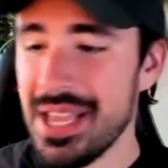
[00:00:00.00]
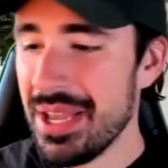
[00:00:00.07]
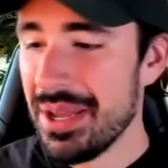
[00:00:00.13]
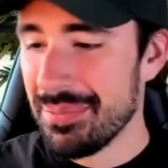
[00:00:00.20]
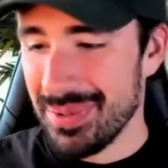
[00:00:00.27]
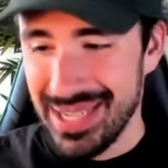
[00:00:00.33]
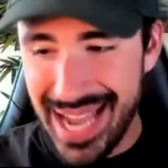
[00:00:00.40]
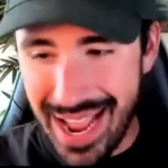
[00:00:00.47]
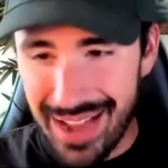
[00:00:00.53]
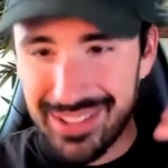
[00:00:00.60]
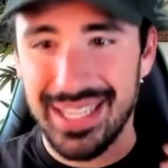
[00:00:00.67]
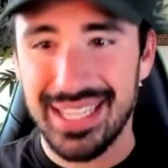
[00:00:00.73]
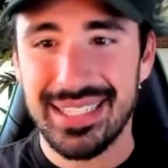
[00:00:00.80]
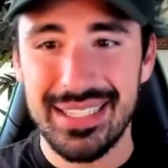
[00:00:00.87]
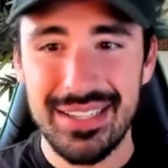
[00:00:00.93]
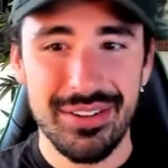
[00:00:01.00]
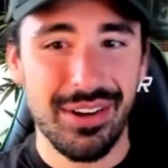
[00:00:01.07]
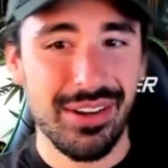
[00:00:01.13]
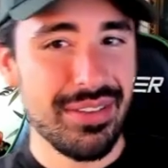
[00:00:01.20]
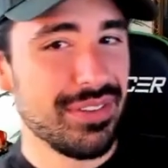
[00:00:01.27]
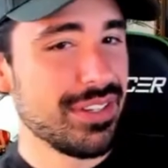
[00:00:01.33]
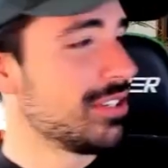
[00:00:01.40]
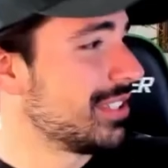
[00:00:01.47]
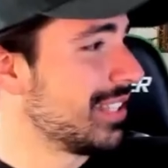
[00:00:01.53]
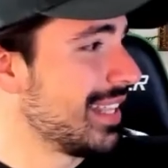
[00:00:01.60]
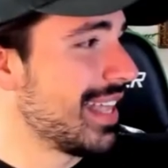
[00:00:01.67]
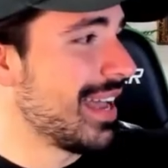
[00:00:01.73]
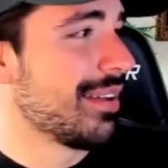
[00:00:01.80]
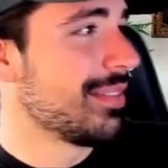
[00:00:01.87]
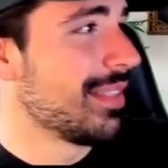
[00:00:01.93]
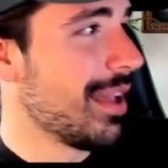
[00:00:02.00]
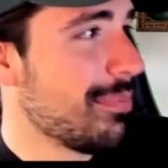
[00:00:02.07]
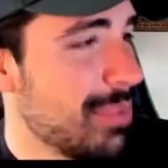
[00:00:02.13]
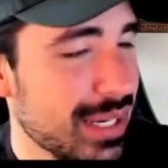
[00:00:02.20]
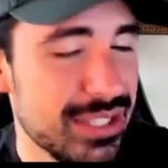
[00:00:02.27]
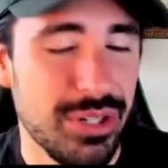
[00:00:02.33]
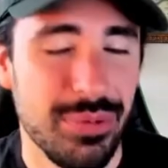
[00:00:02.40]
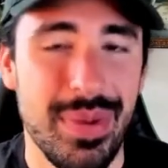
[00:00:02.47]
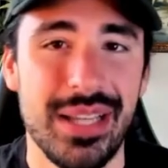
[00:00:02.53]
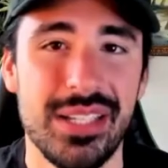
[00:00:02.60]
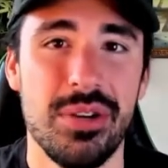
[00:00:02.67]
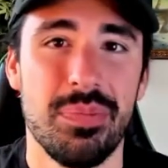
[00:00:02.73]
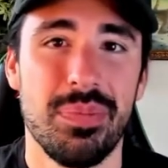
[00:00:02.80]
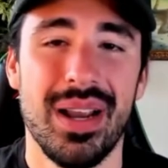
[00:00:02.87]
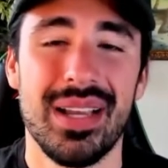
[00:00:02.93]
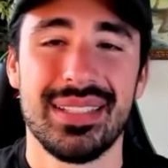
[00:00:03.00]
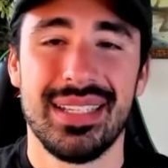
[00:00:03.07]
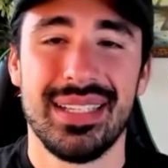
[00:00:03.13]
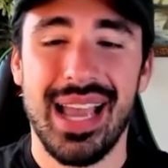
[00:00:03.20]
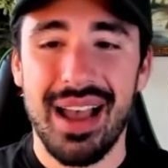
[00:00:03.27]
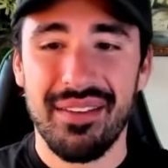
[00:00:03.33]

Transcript: Yeah. But now, like, you know, even you said that that picture makes you present.